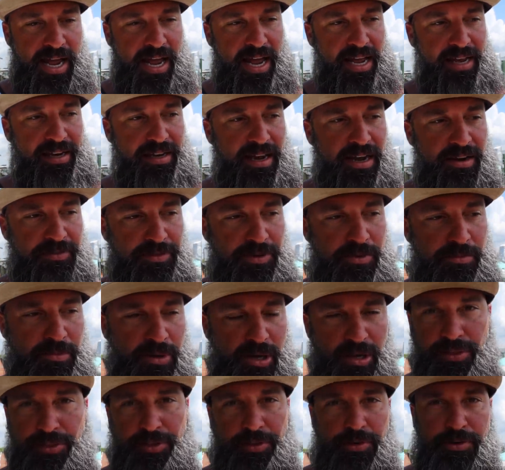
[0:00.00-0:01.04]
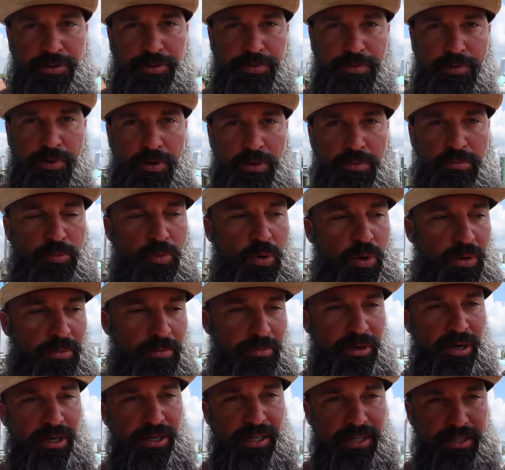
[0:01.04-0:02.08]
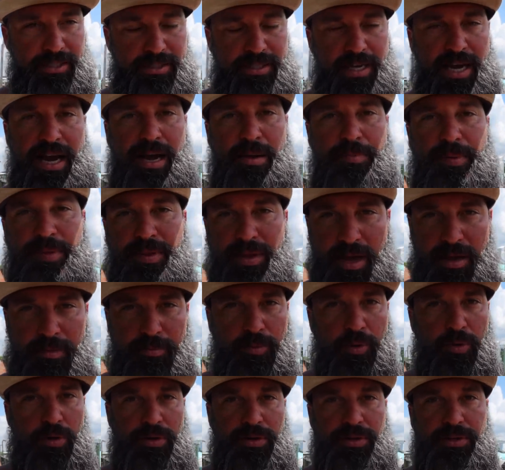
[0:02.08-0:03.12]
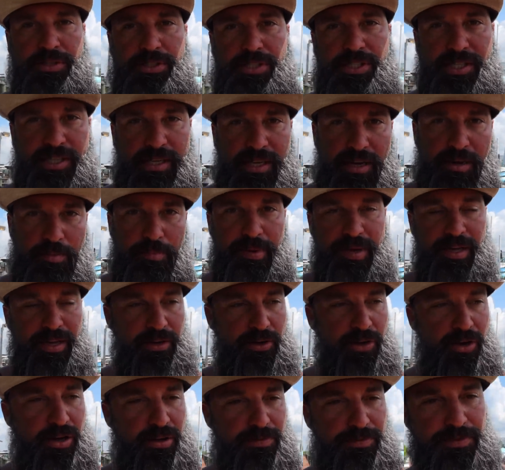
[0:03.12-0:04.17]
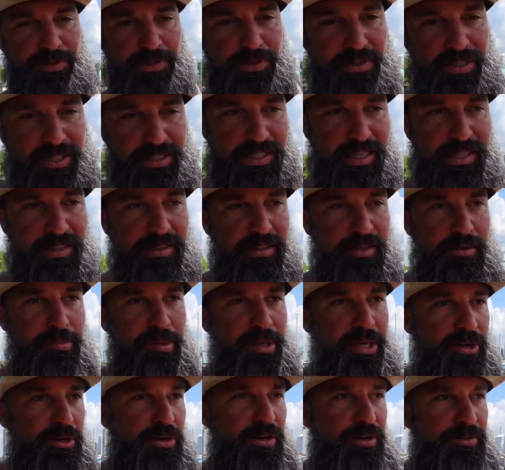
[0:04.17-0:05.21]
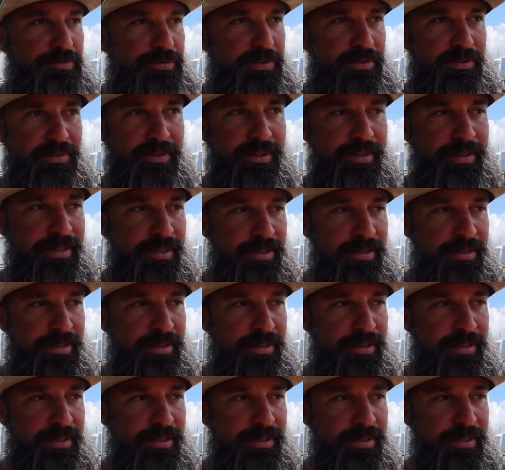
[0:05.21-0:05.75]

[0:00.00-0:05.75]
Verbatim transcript: And every month you're throwing more money on top of that mortgage to get it paid off, and you get that thing paid off in